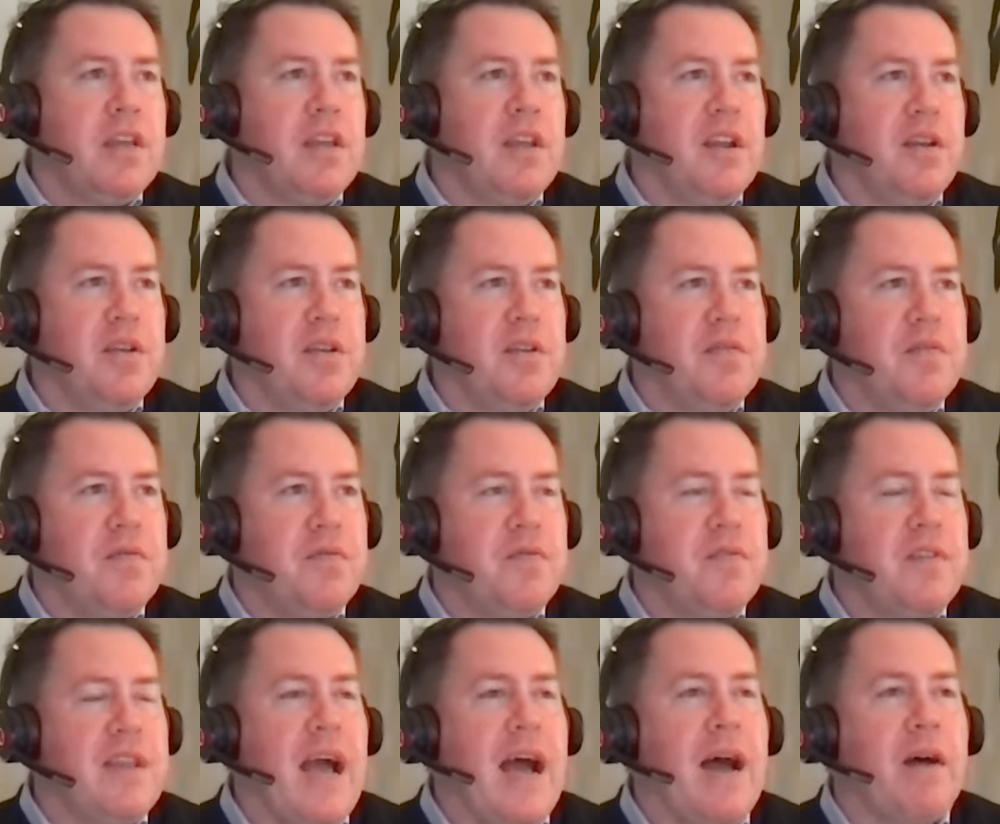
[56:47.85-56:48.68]
you know
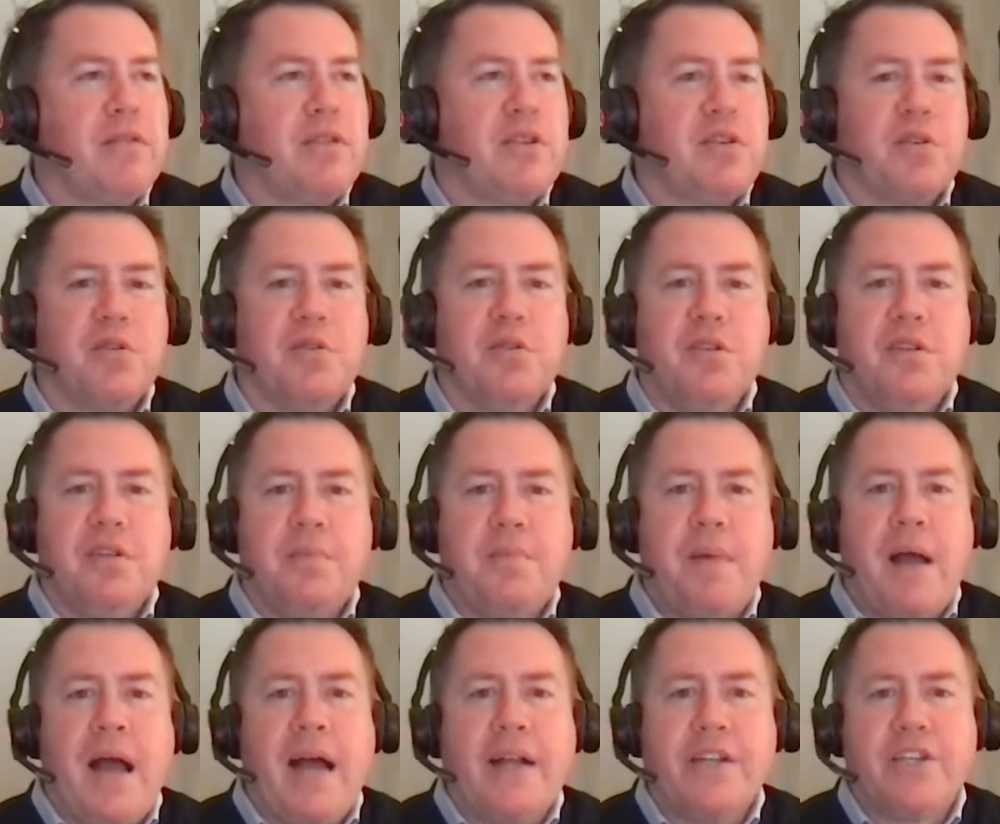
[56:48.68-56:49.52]
you've now turned
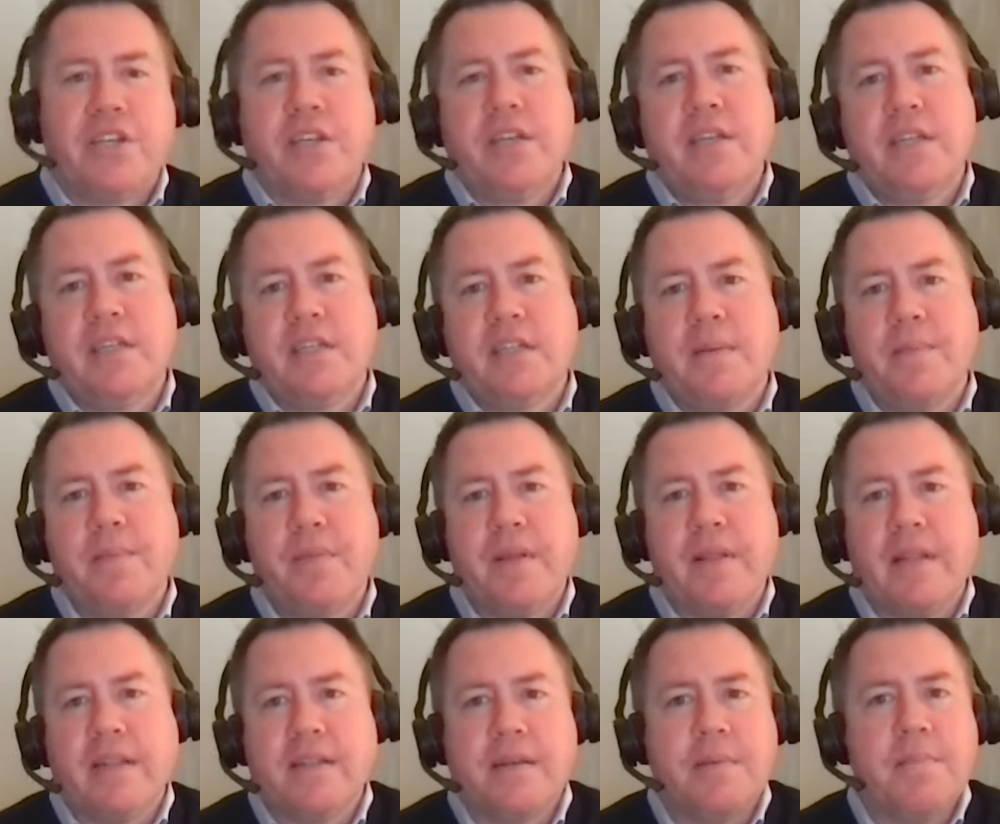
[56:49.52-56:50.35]
a passion into
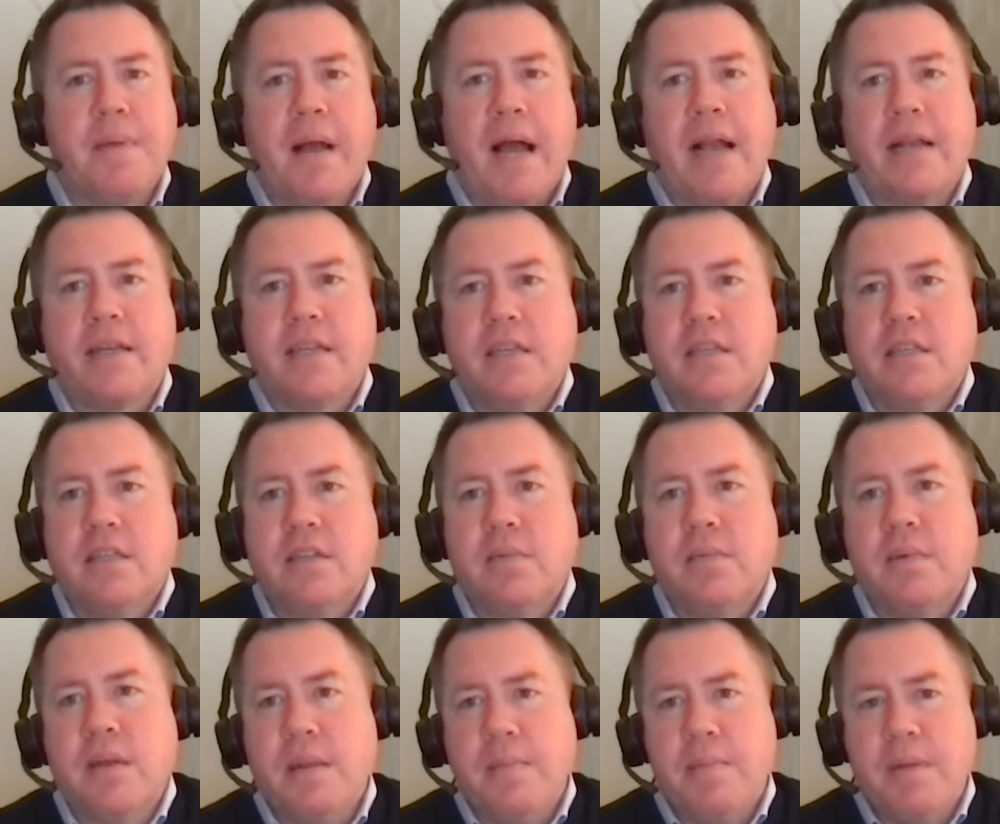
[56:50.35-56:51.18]
something that's impacting
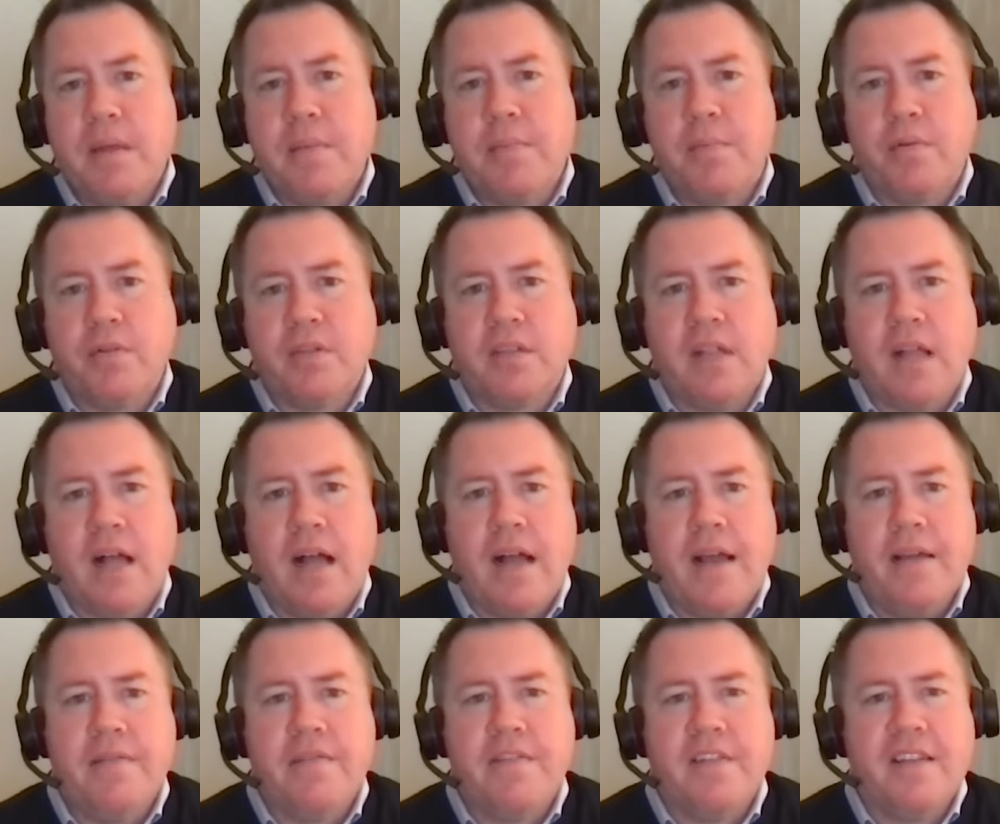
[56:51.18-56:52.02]
so many people's
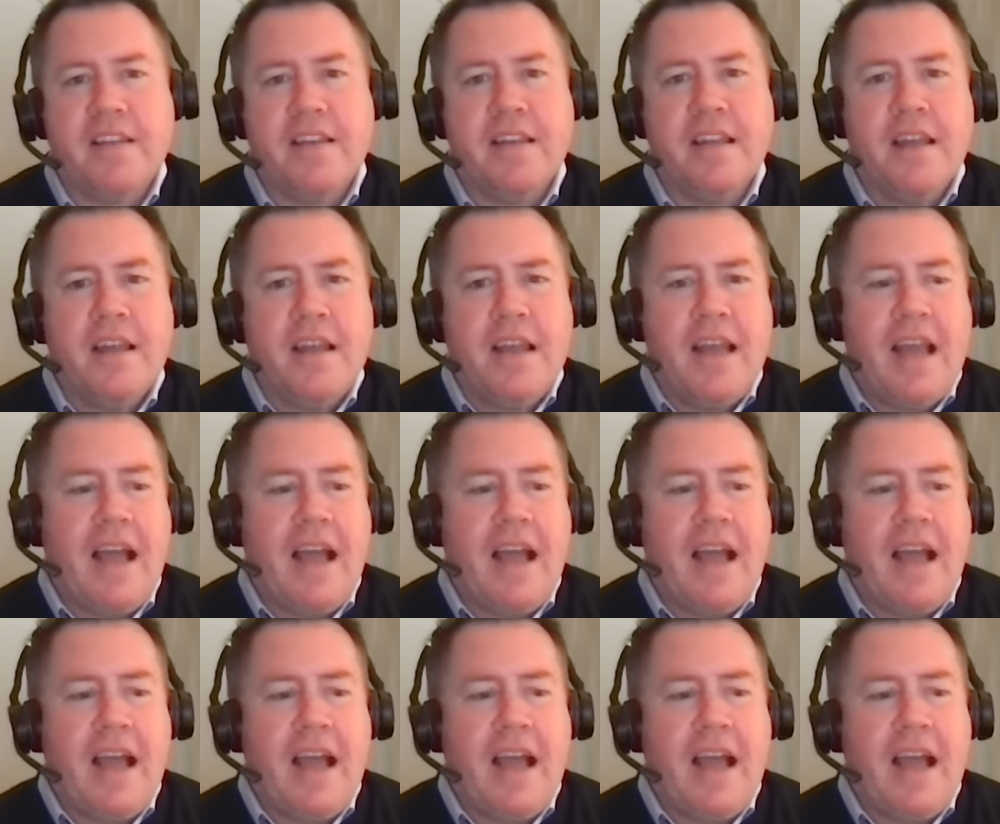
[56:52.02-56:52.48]
lives and